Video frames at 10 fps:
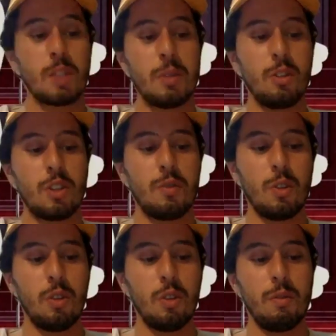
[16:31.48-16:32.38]
been a
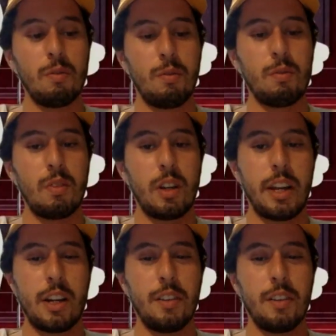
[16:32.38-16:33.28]
useful
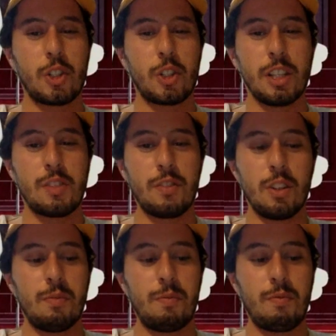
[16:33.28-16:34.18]
area of transfer